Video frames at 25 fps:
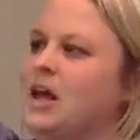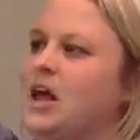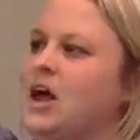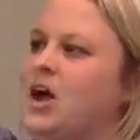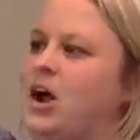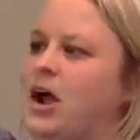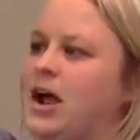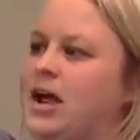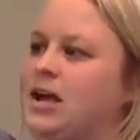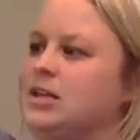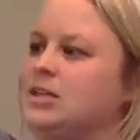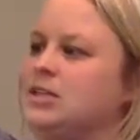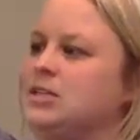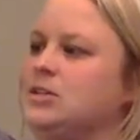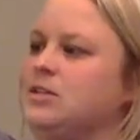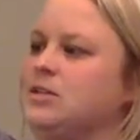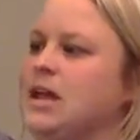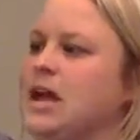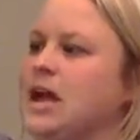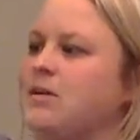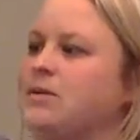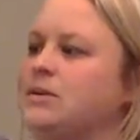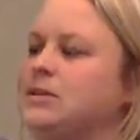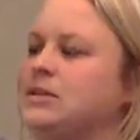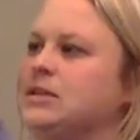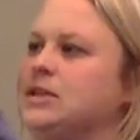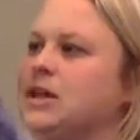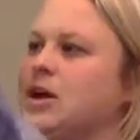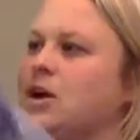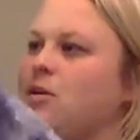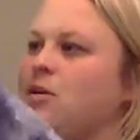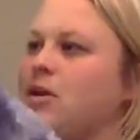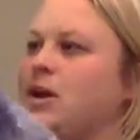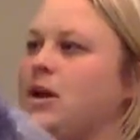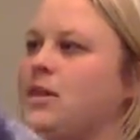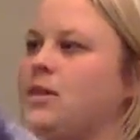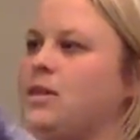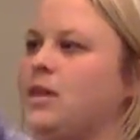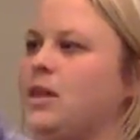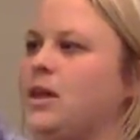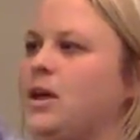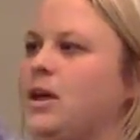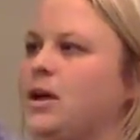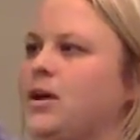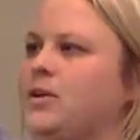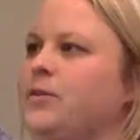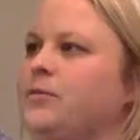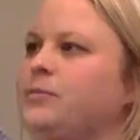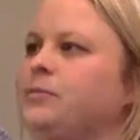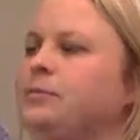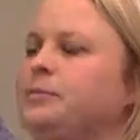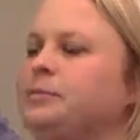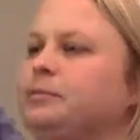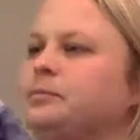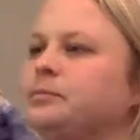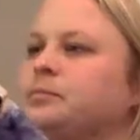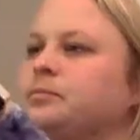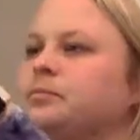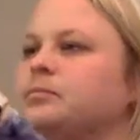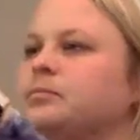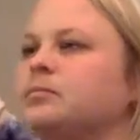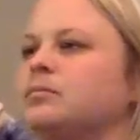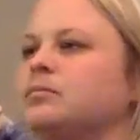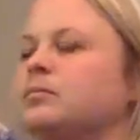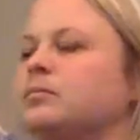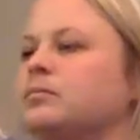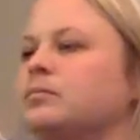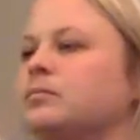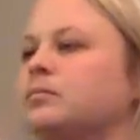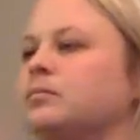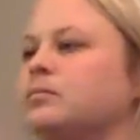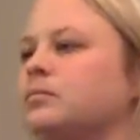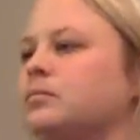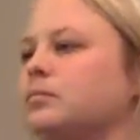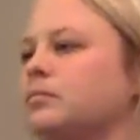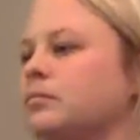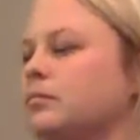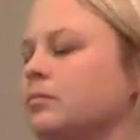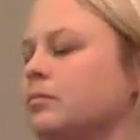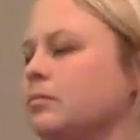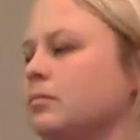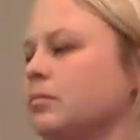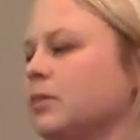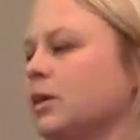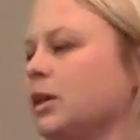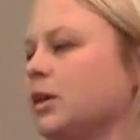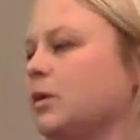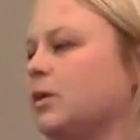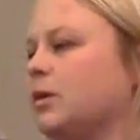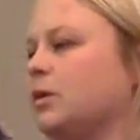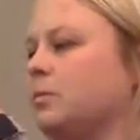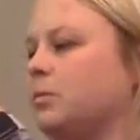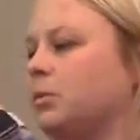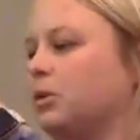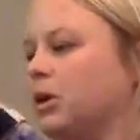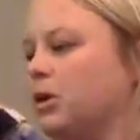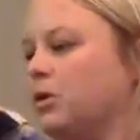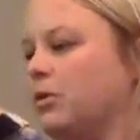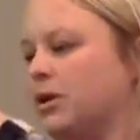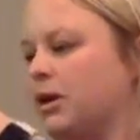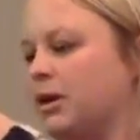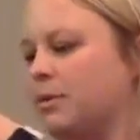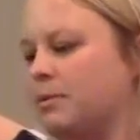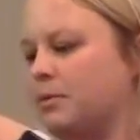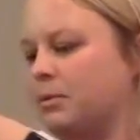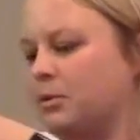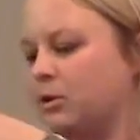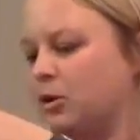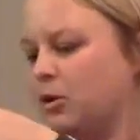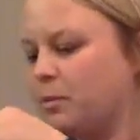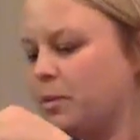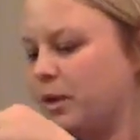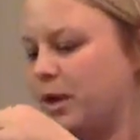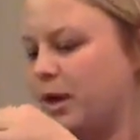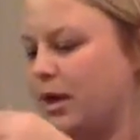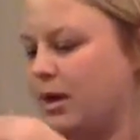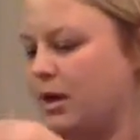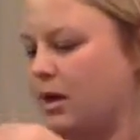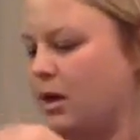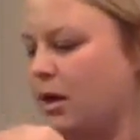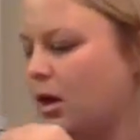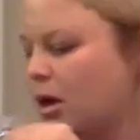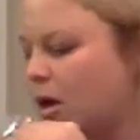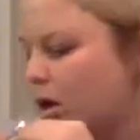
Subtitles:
Alright, so now it's going in there. Let me blow it up a little bit.